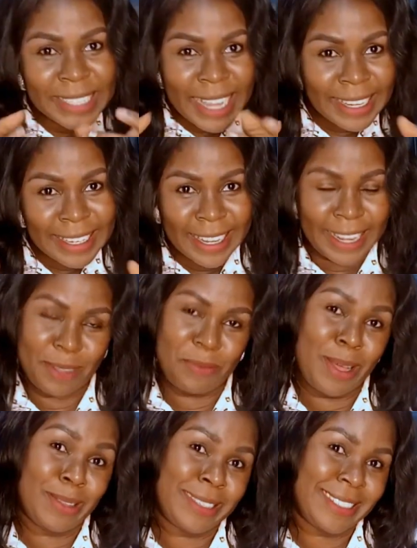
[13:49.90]
technical
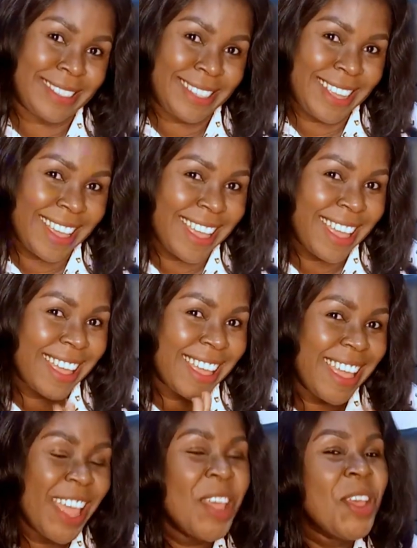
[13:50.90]
about it.
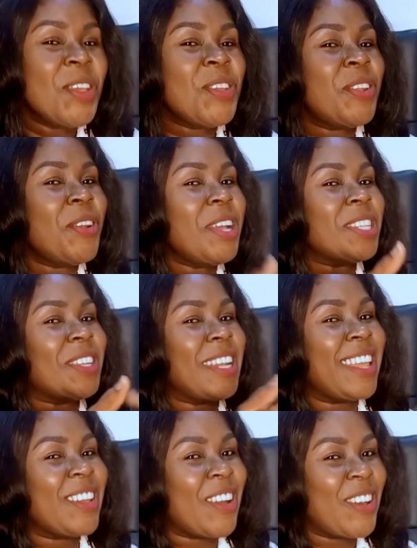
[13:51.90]
It's
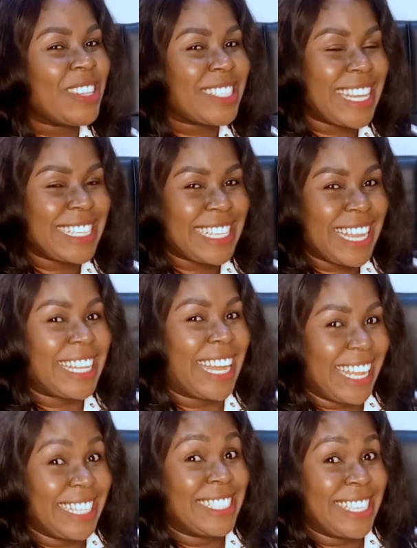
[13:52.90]
only your hostess
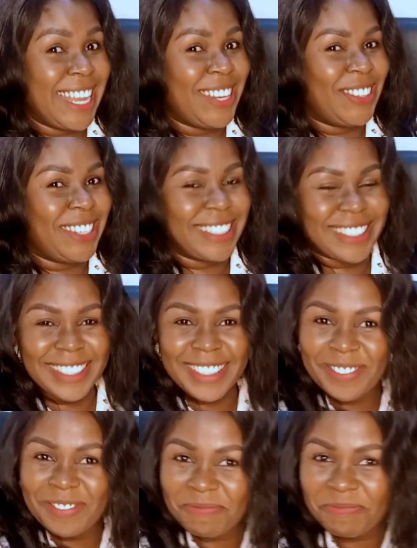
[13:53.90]
that can tell you this.
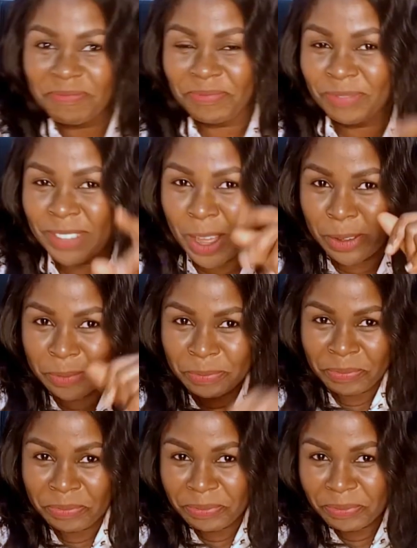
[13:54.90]
Now,
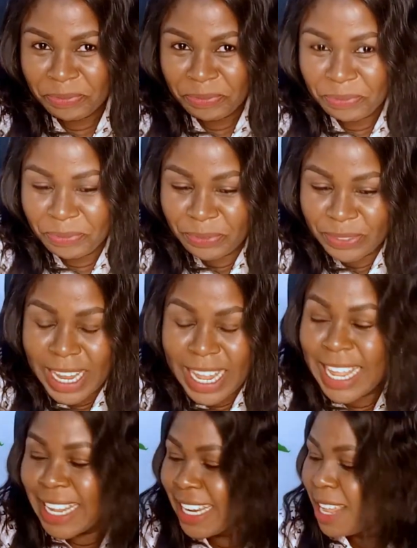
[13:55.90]

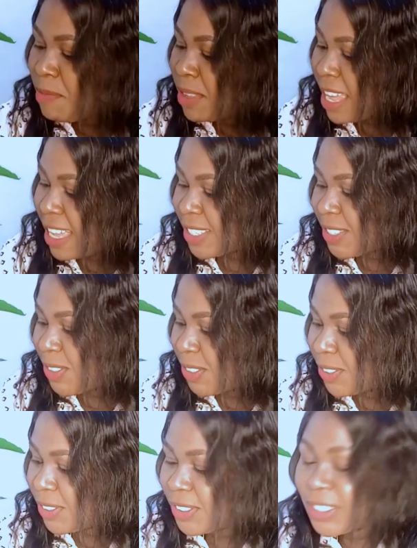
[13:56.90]
let me ask
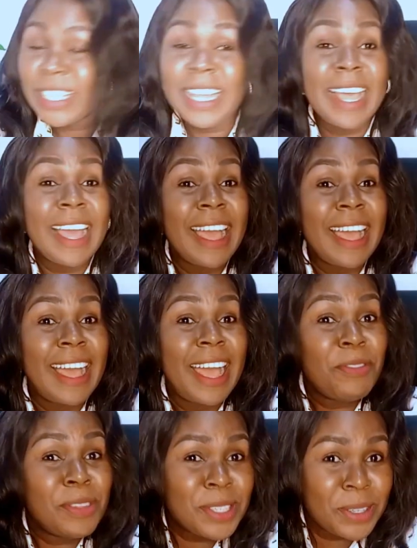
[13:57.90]

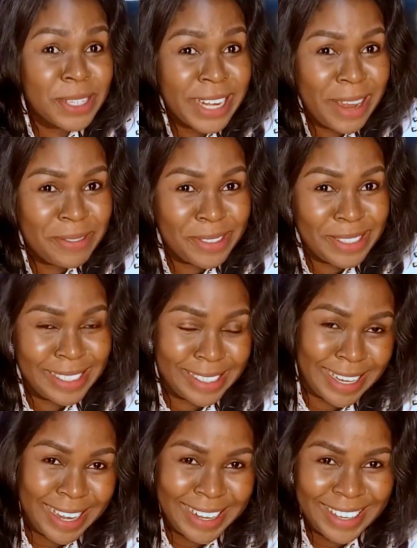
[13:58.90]
you, have you subscribed to
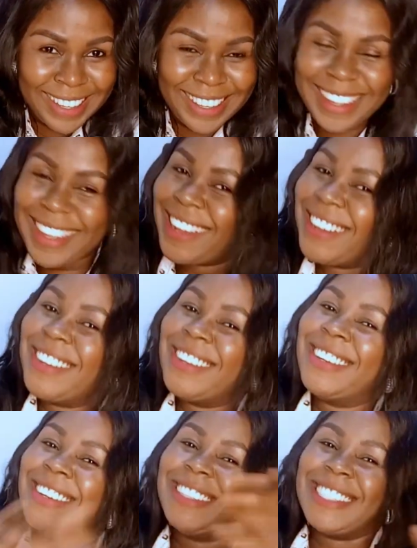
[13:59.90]
this channel?
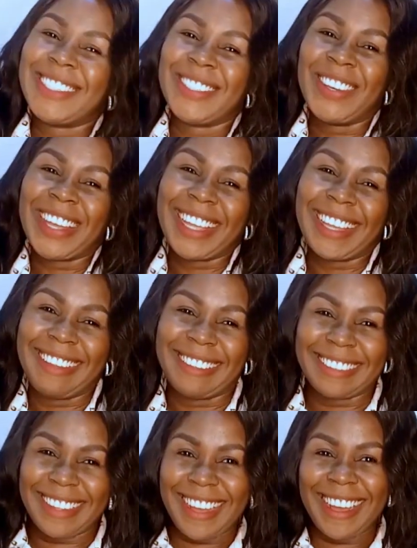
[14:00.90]
Oh, it's your
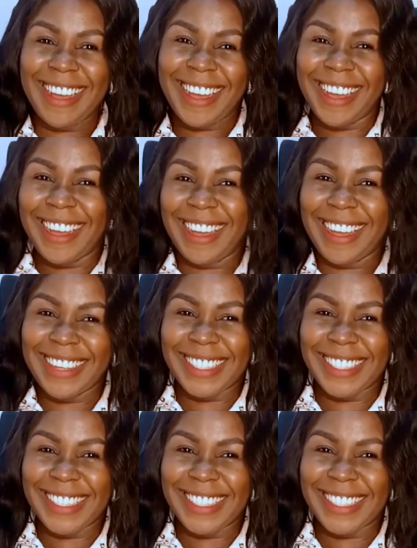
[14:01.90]
girl now.